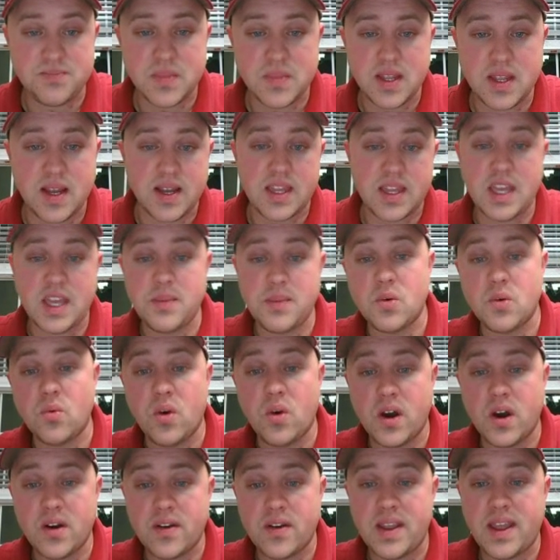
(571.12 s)
Keep a
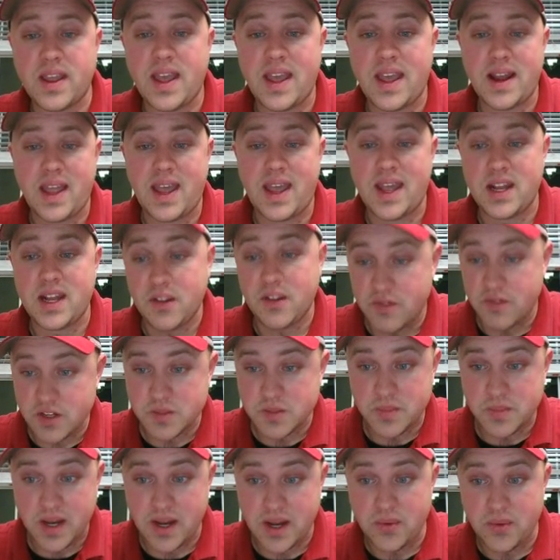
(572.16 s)
watering hand handy for
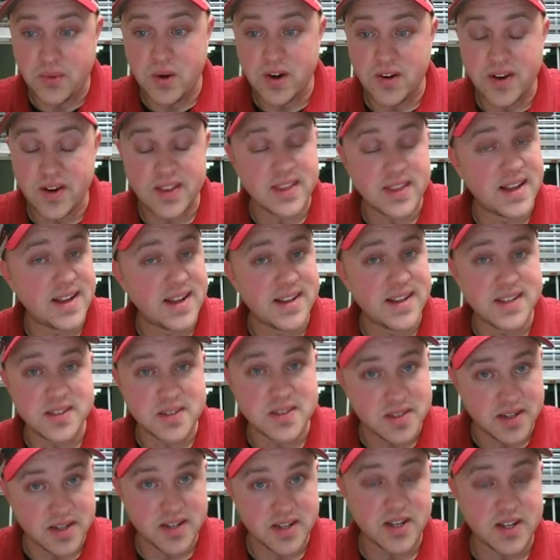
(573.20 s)
spot watering. That is a
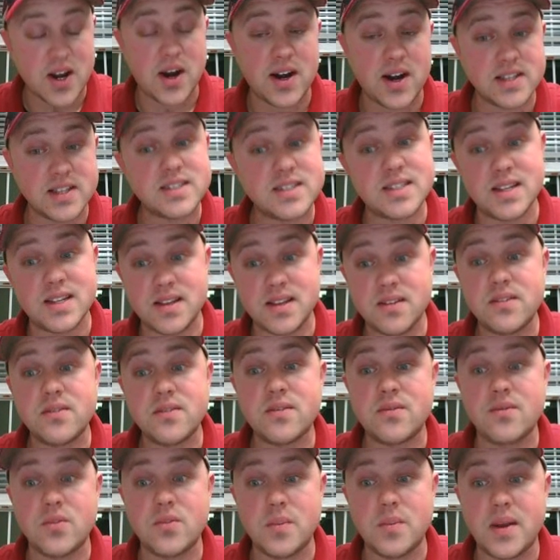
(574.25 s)
constant
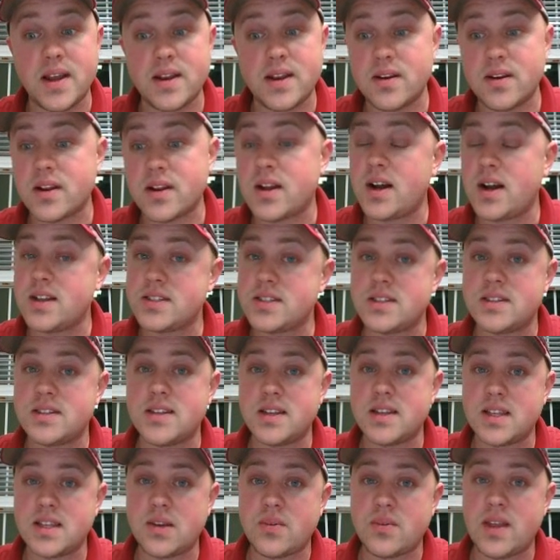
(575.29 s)
reminder, a constant thing that
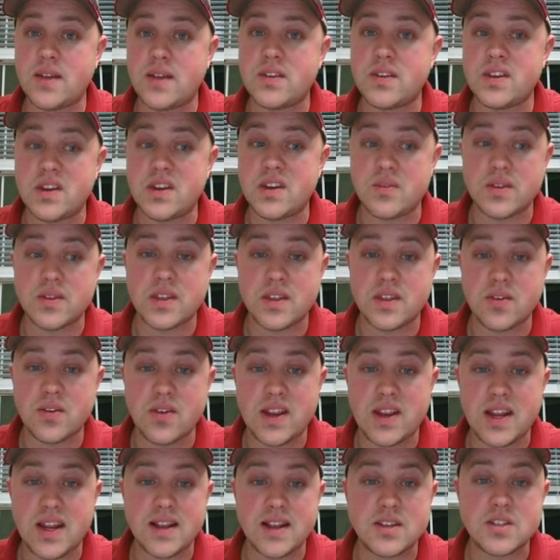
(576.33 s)
we have to deal with in the
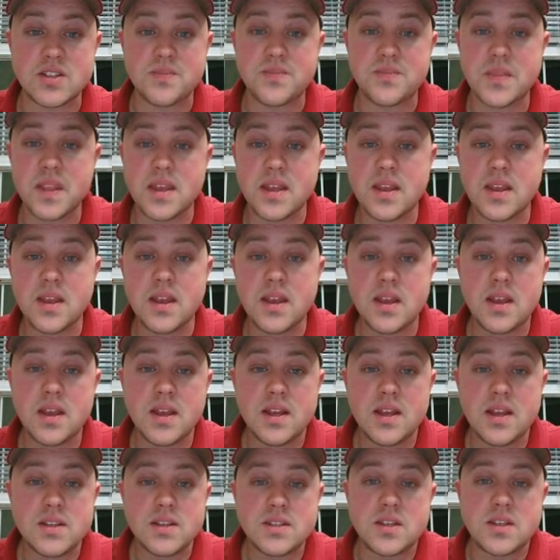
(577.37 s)
greenhouse.
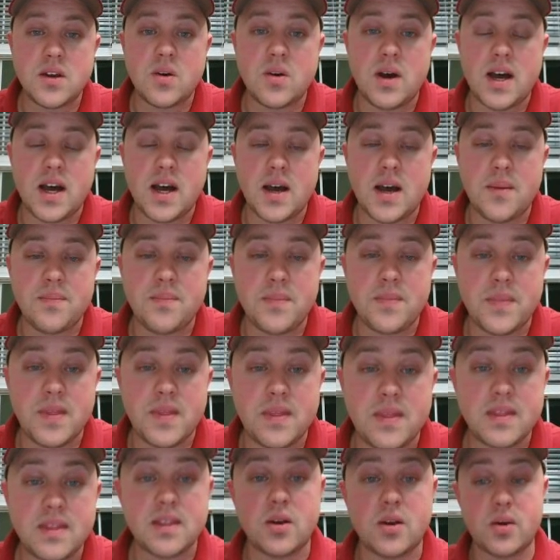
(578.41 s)
So,
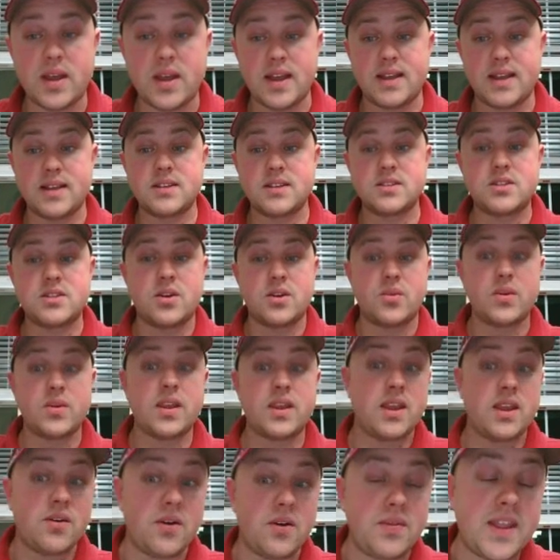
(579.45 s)
okay, so
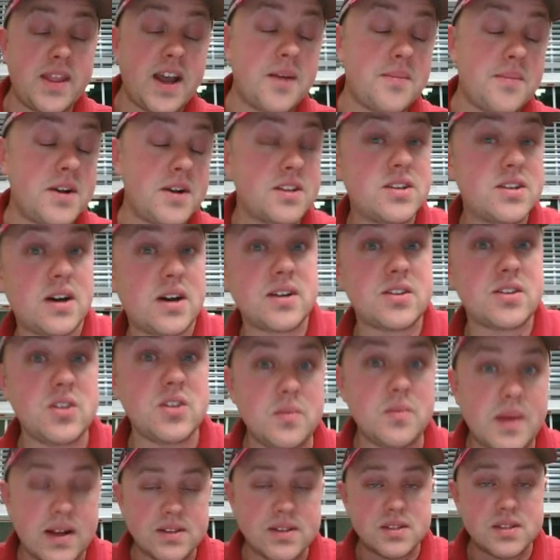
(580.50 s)
now I'm going to talk to you
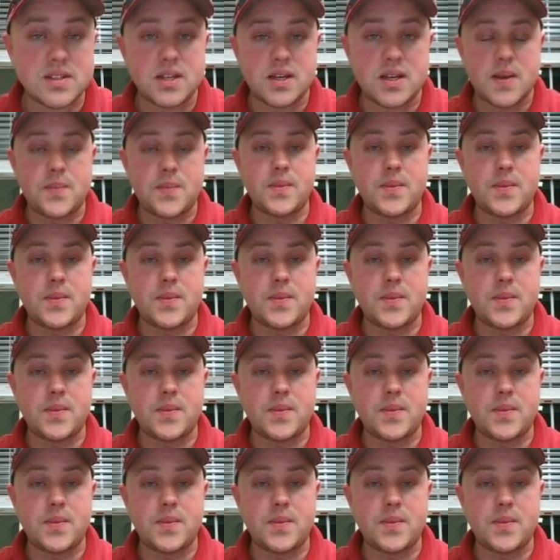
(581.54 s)
about some